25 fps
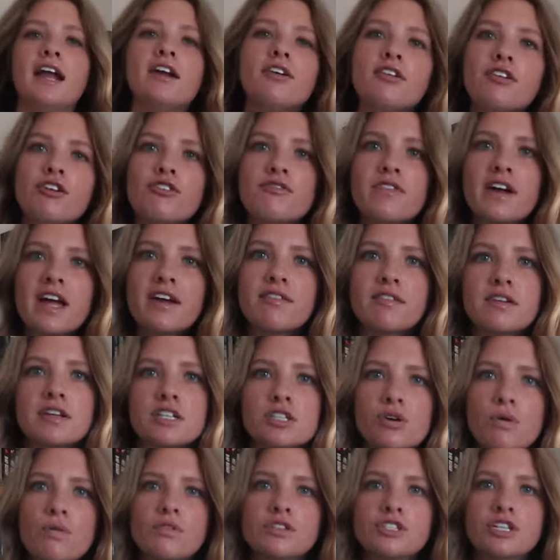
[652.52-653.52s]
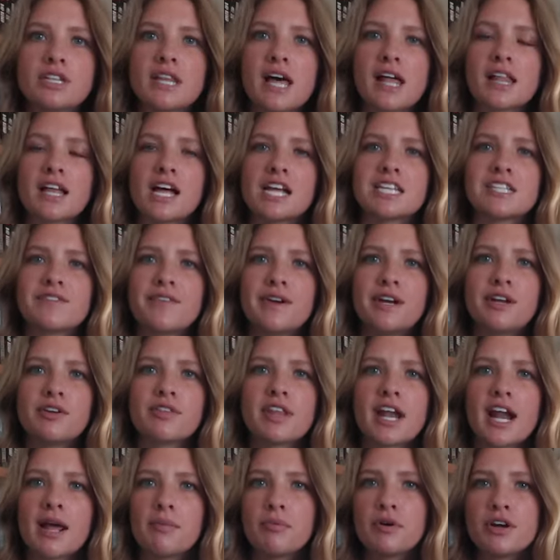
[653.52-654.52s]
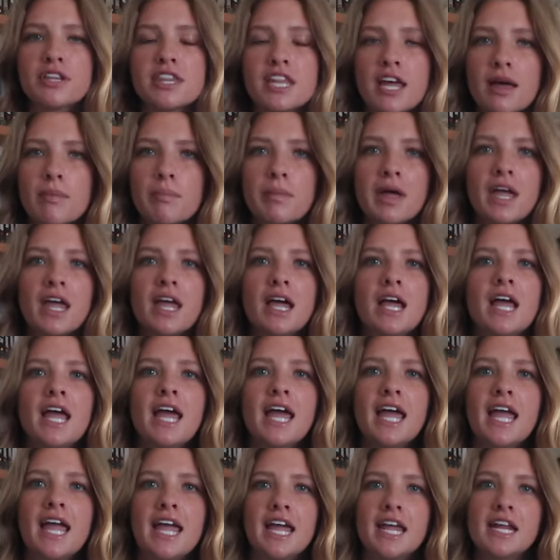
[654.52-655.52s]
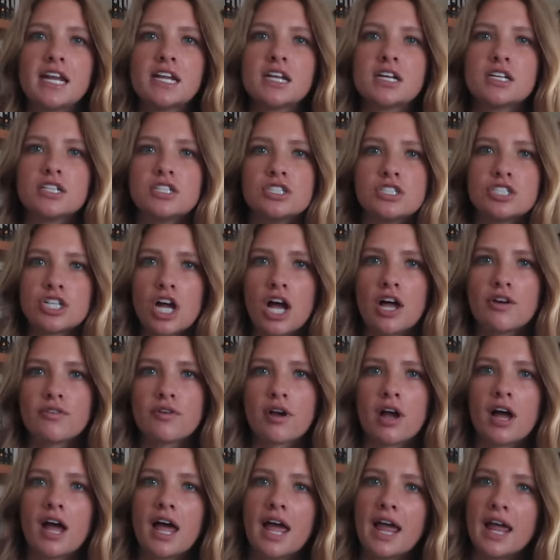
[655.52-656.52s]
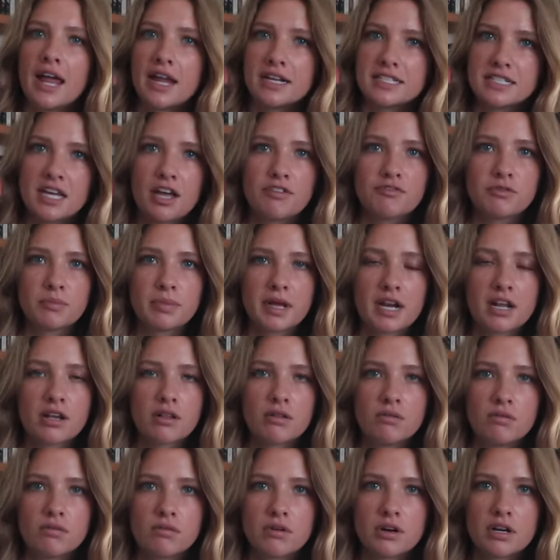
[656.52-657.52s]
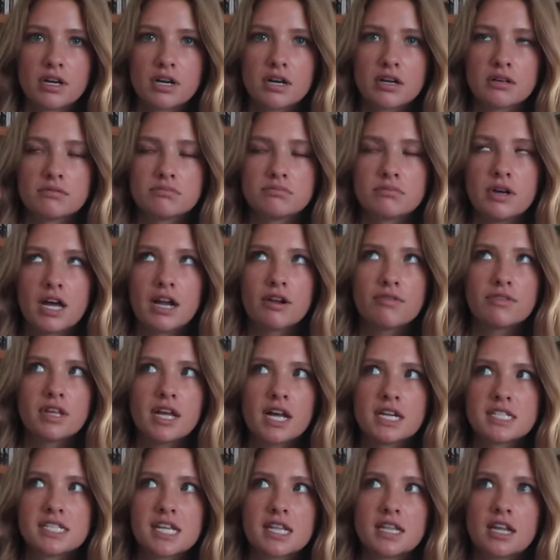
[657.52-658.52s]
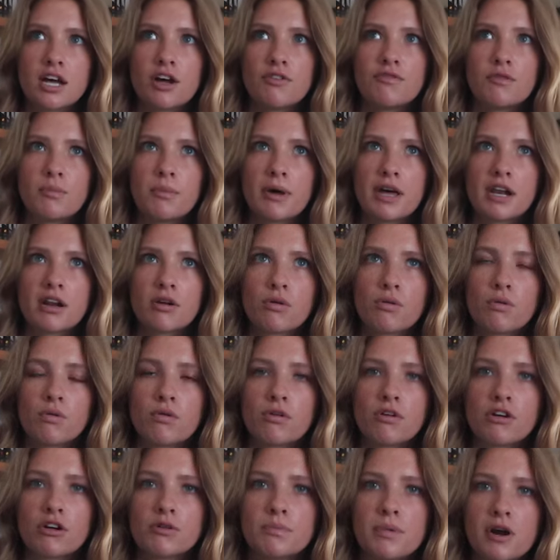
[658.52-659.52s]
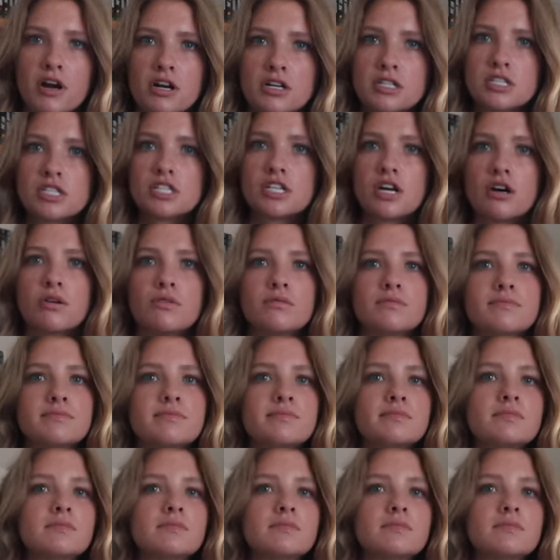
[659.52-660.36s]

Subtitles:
I don't know if I ever told you in that last video that I put them in genre and alphabetical order. I don't think I said the alphabetical order part, so.